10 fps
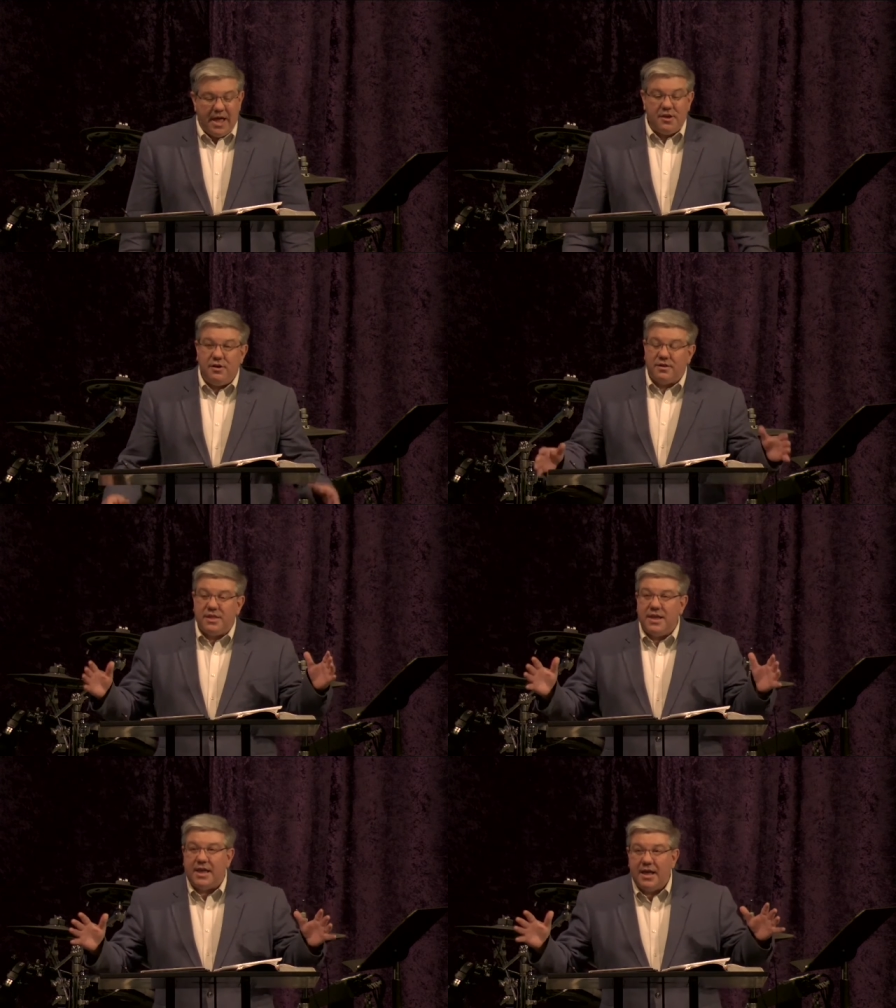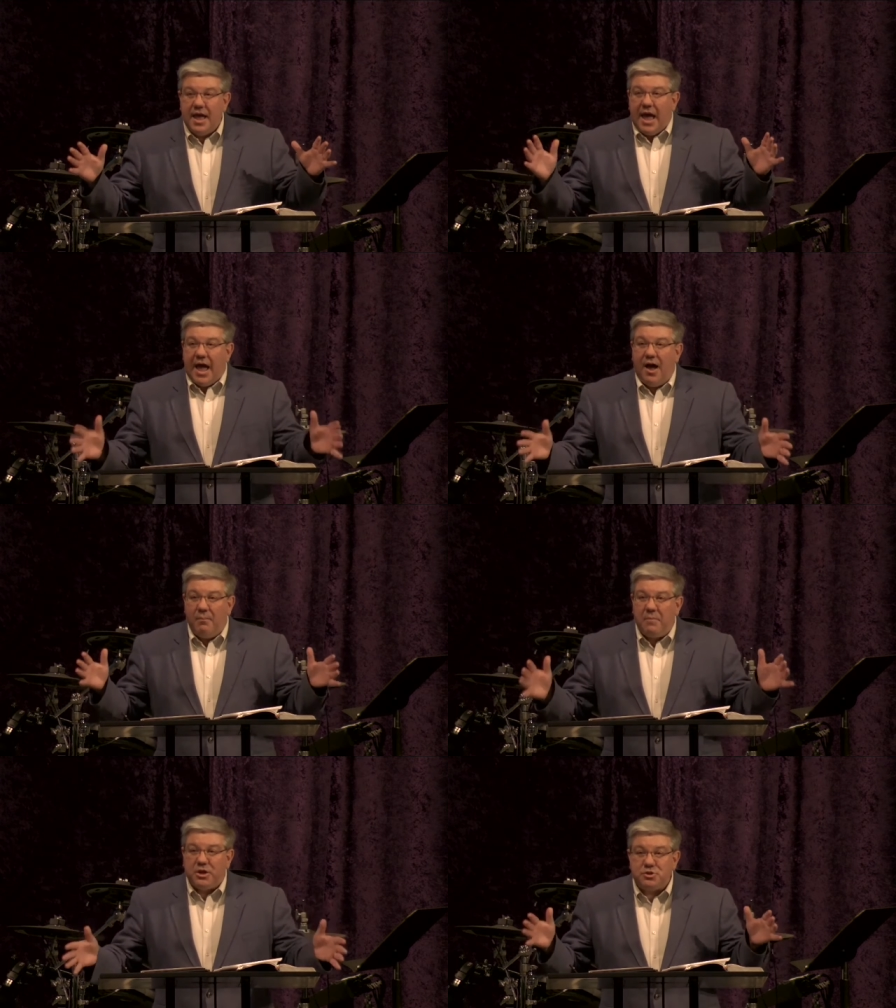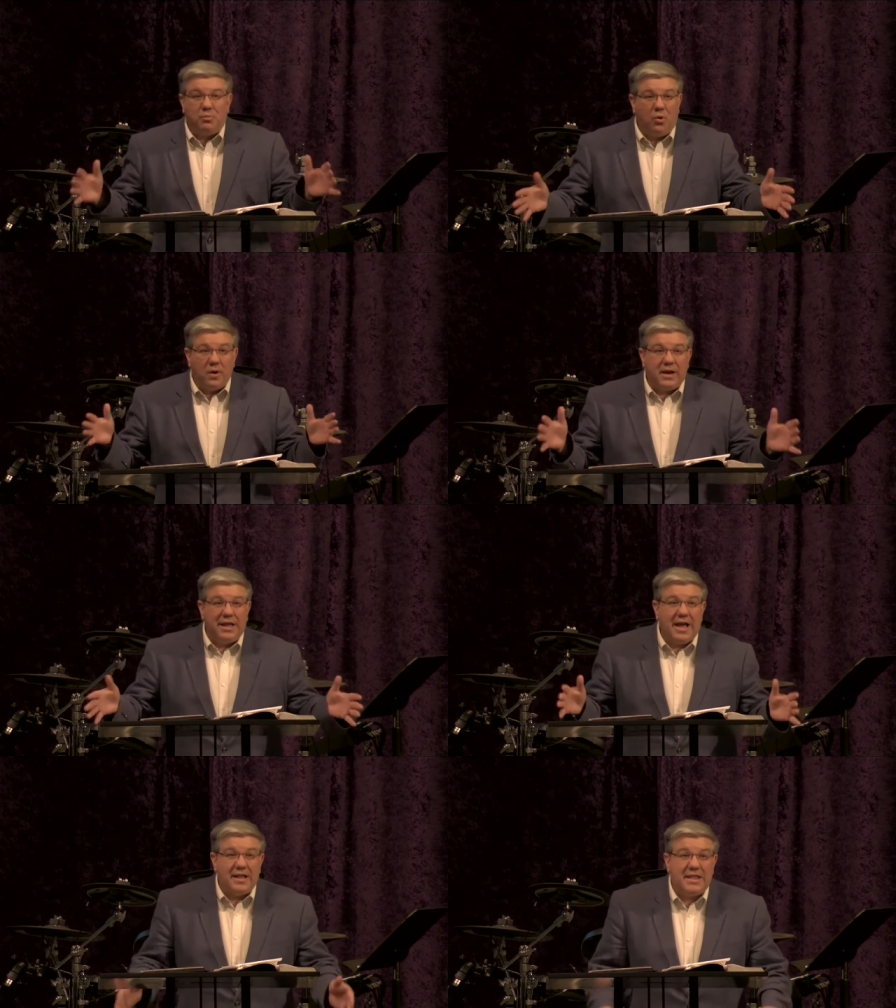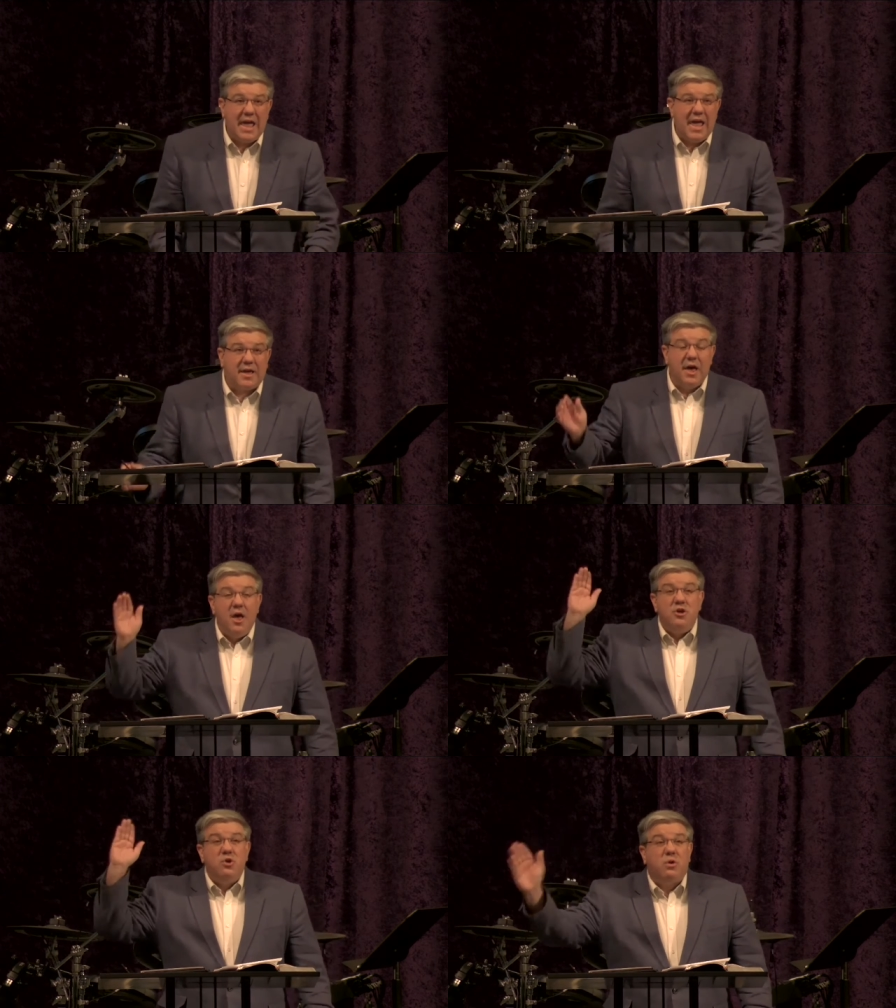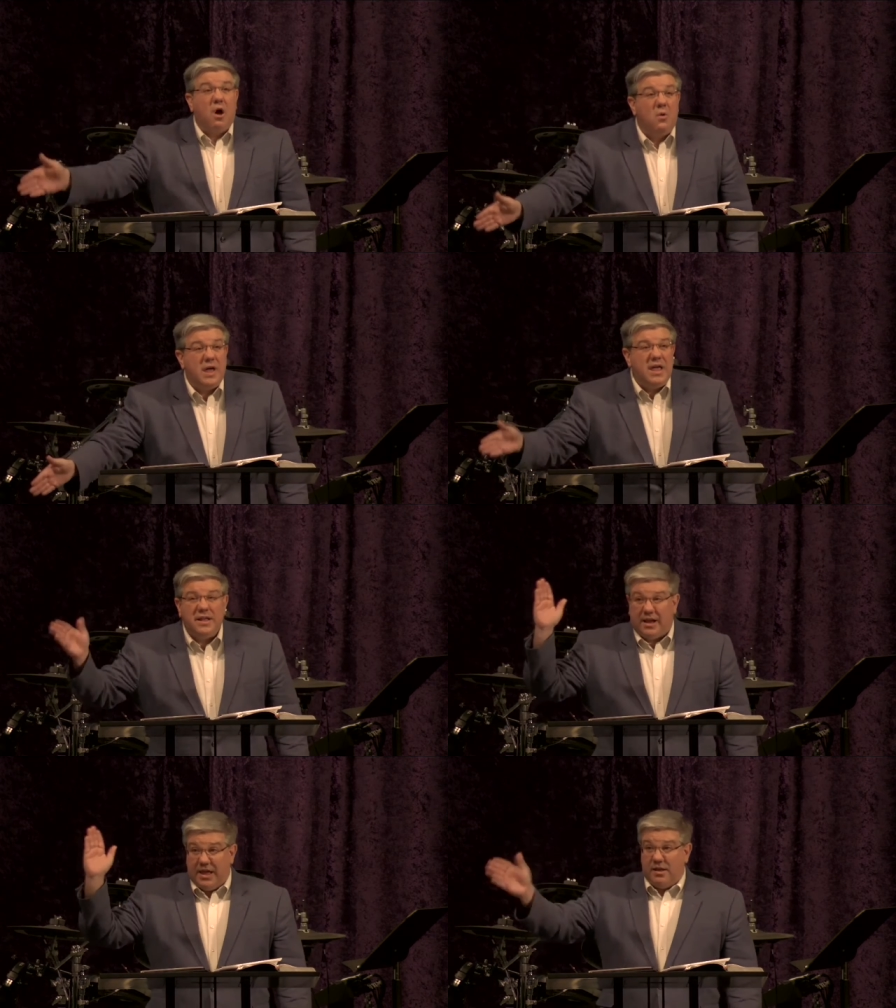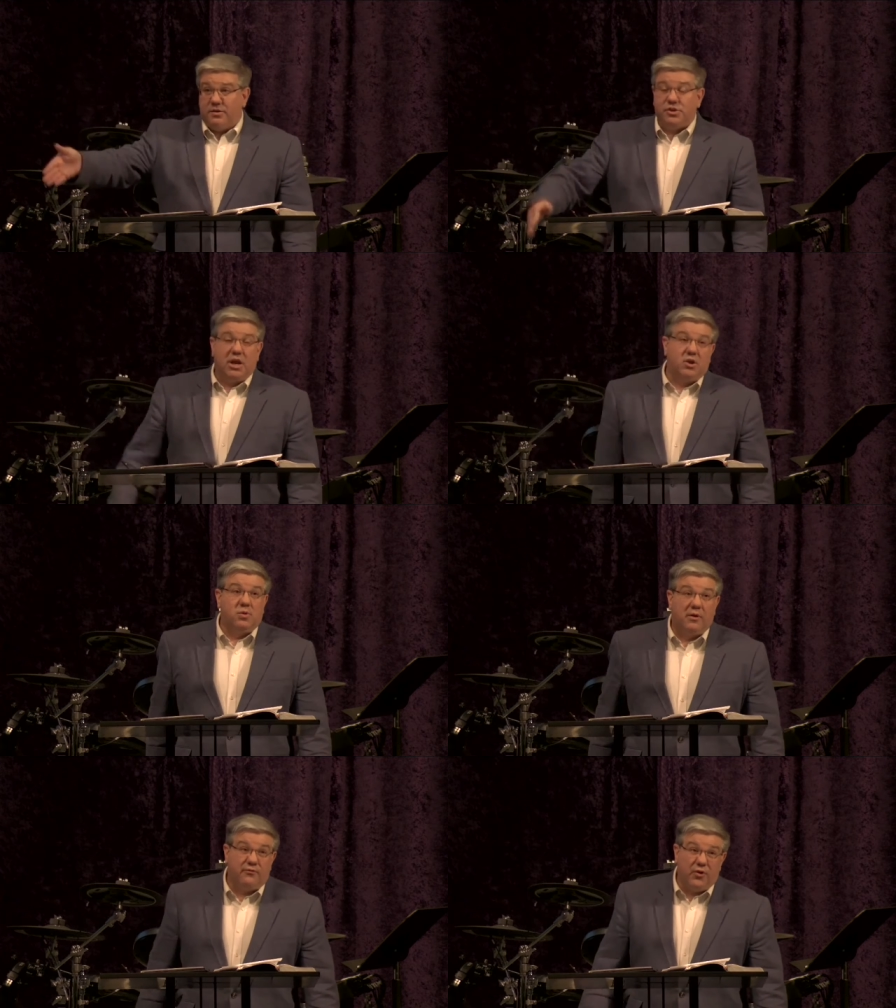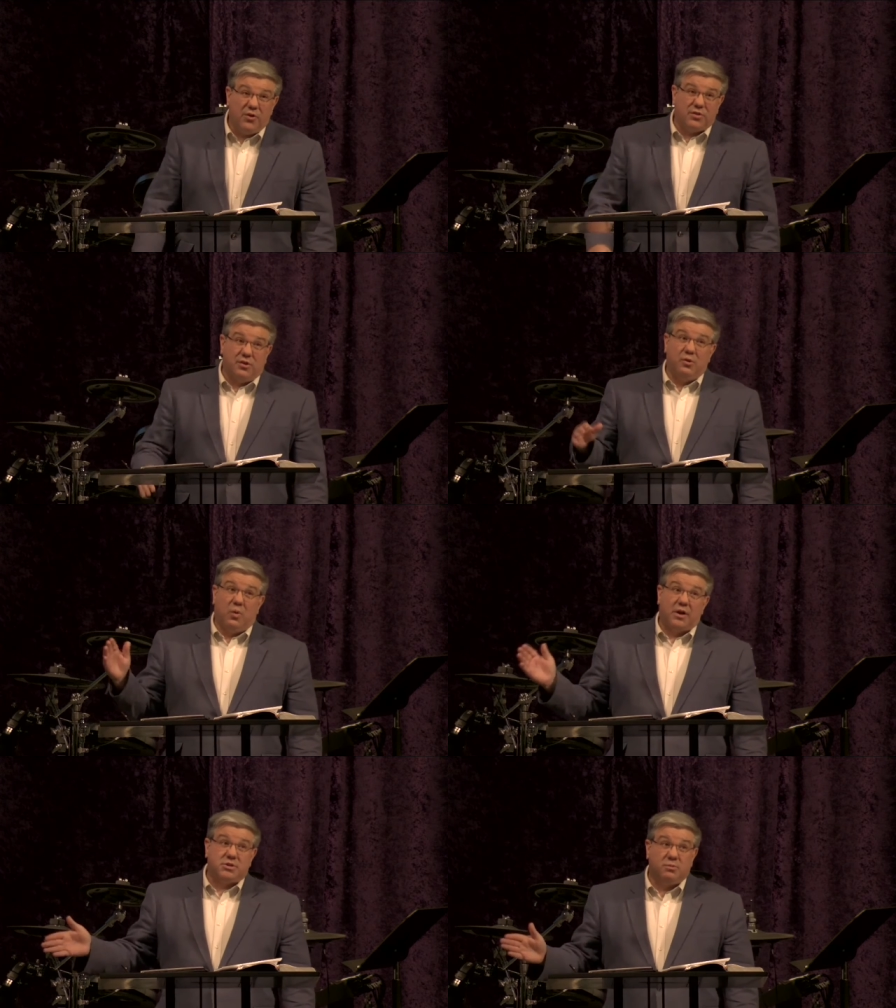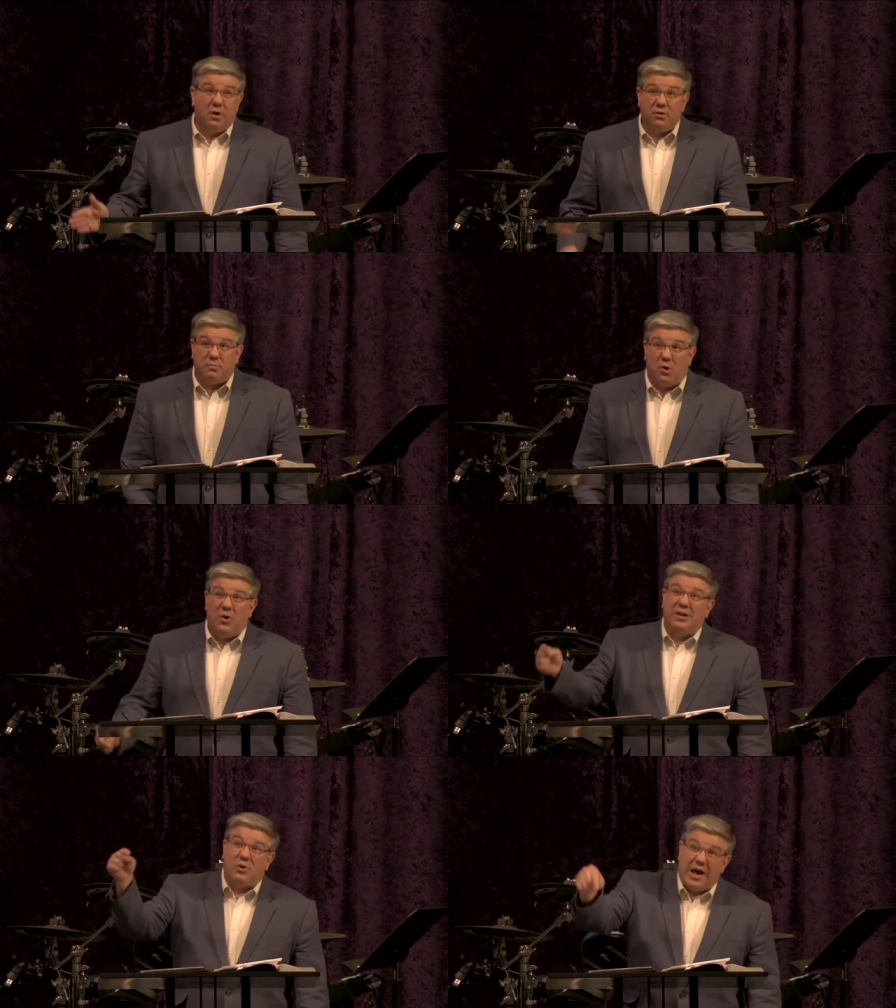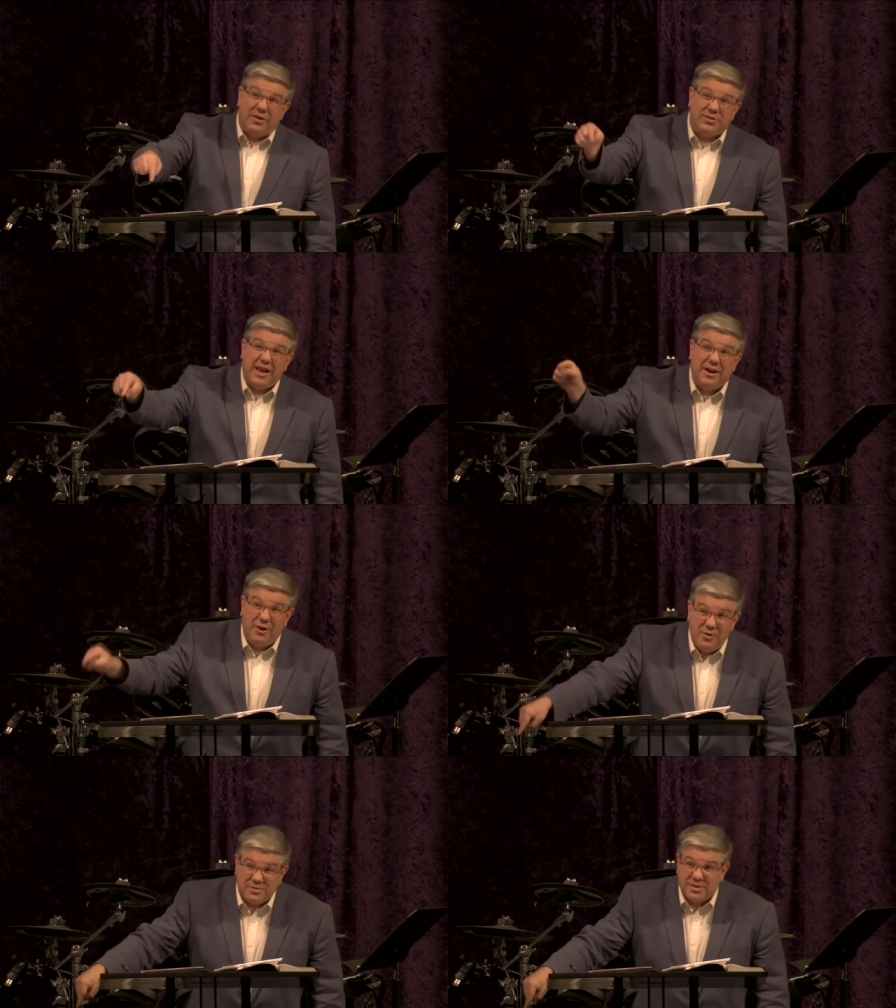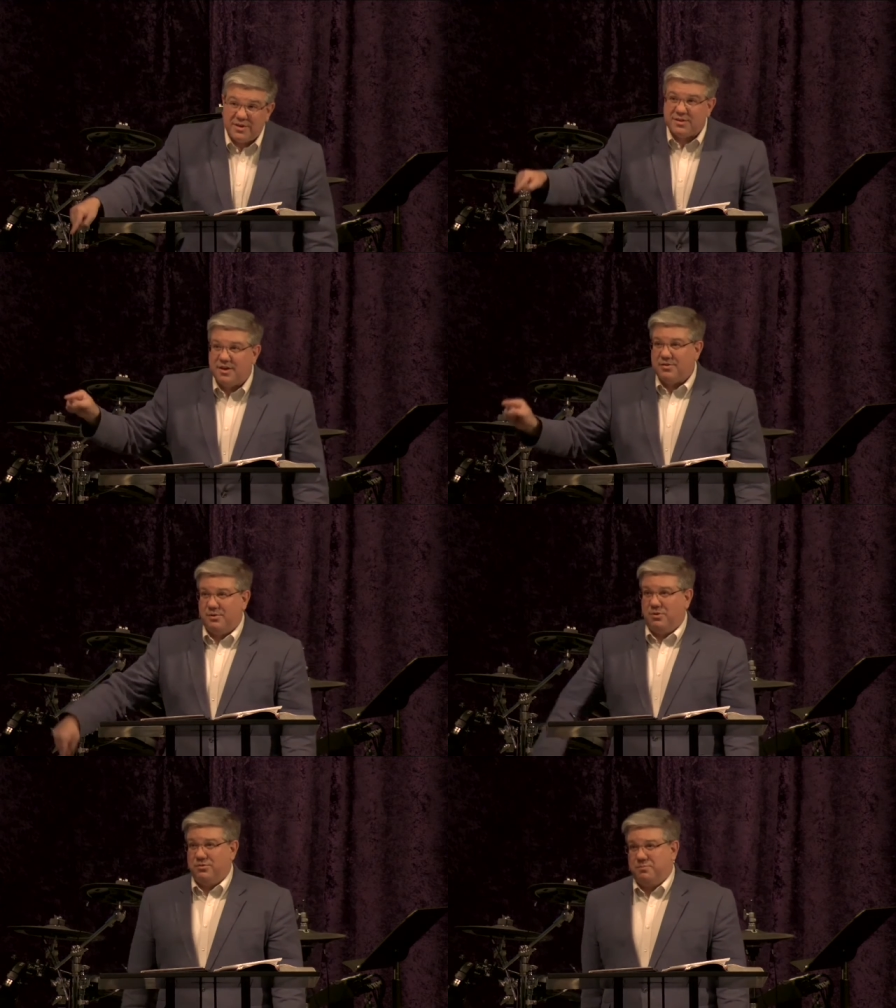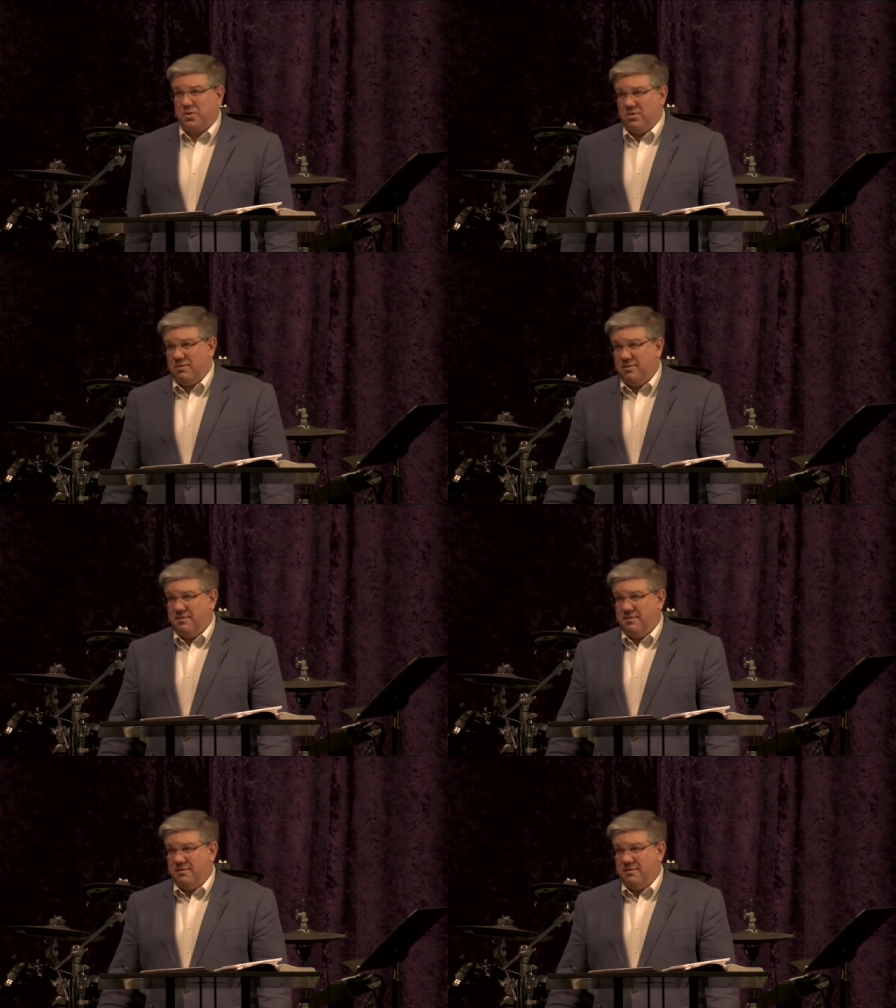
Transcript: And you're thinking, how much more can I take? You go in, again, it's January 1st, so you watch the Rose Bowl, and Ohio State loses the Rose Bowl.